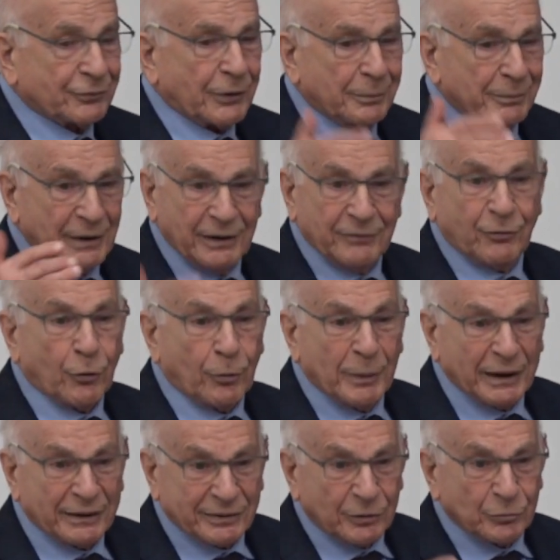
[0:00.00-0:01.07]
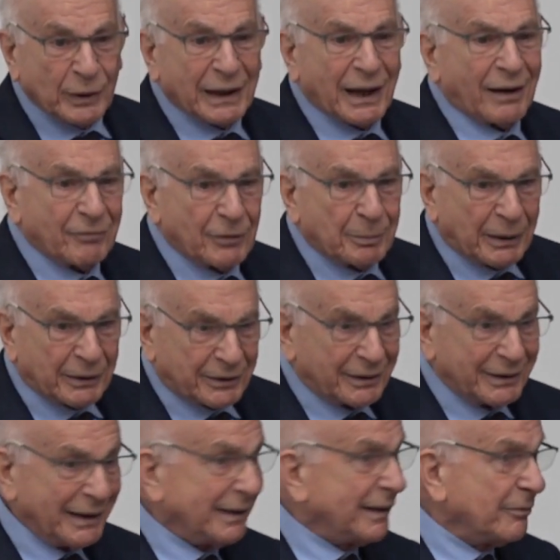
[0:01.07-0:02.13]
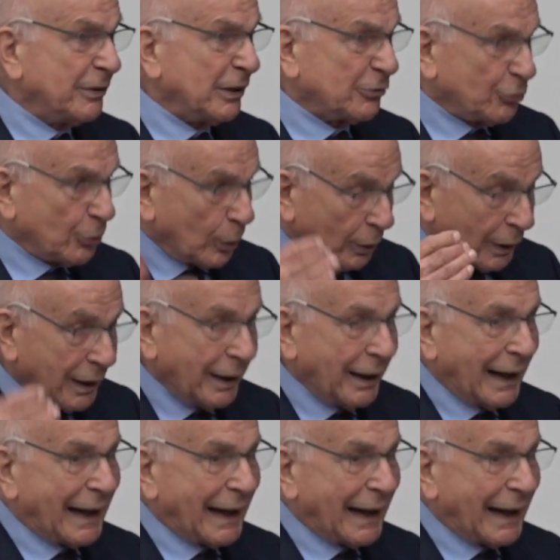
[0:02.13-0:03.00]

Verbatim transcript: from the information we have about an individual